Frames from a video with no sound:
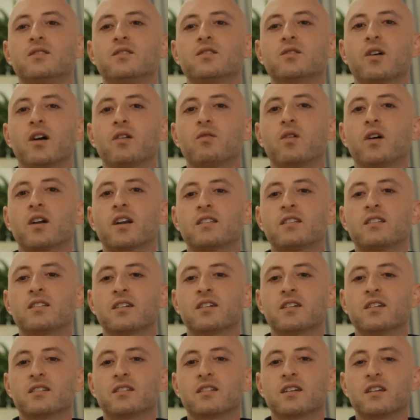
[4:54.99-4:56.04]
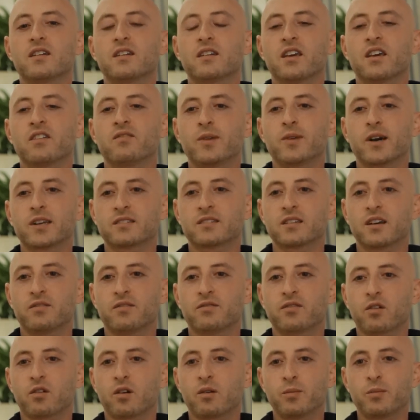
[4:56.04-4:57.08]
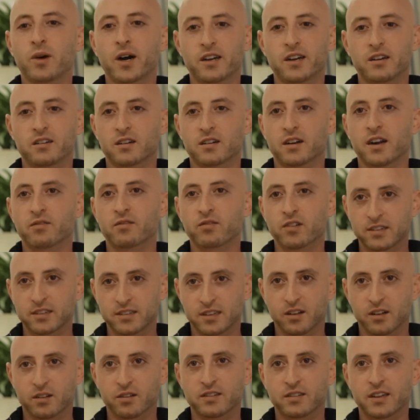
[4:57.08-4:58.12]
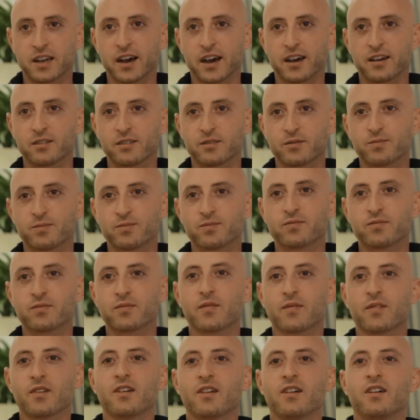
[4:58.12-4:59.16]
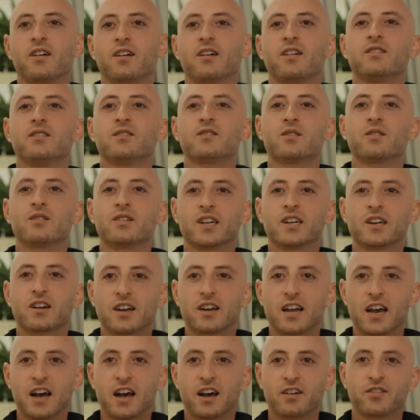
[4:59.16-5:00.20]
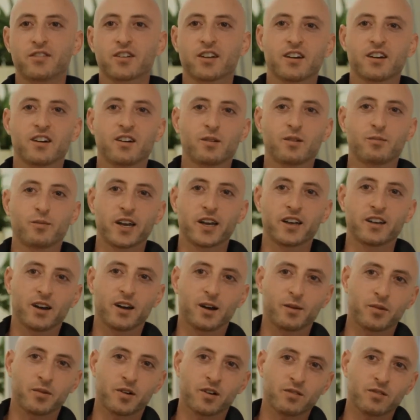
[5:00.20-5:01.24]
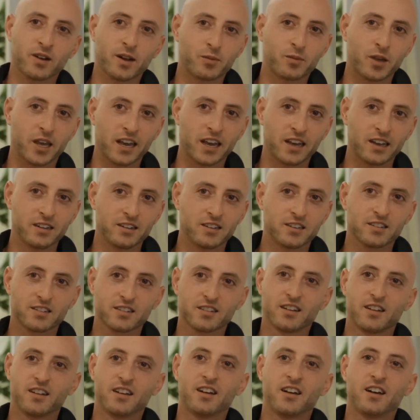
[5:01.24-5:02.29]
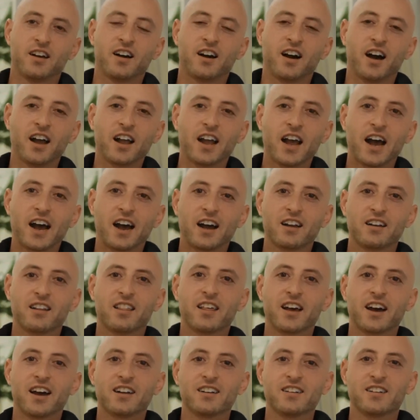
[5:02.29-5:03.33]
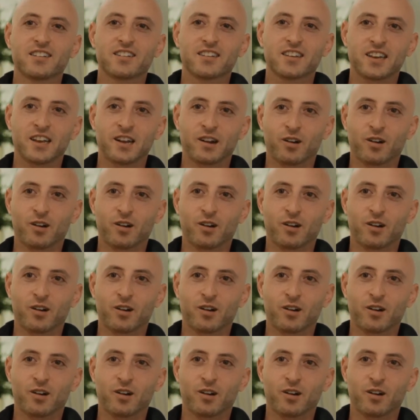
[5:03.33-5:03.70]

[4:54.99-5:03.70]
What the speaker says: So I wanted to give myself a reminder every single day. So a year and a half ago on my upper rib cage, I had that